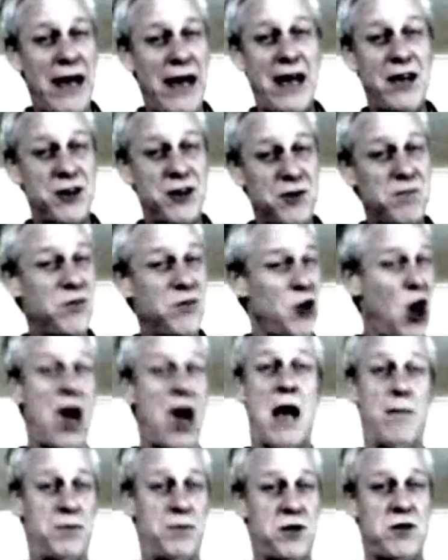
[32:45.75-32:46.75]
page,
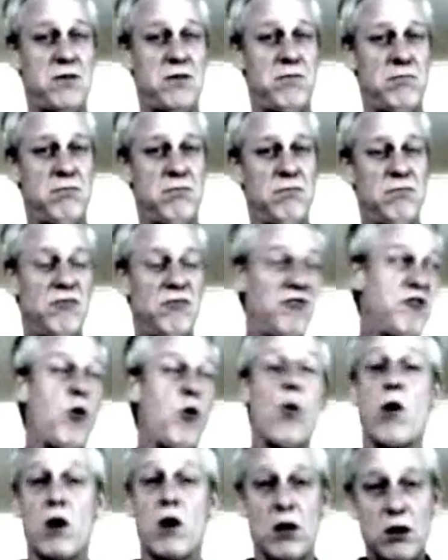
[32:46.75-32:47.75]
tops,
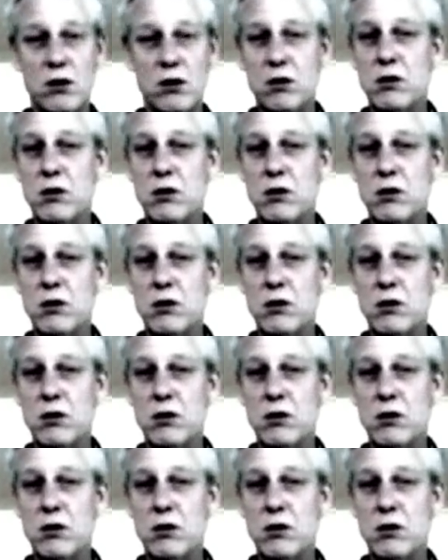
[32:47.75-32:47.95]
4.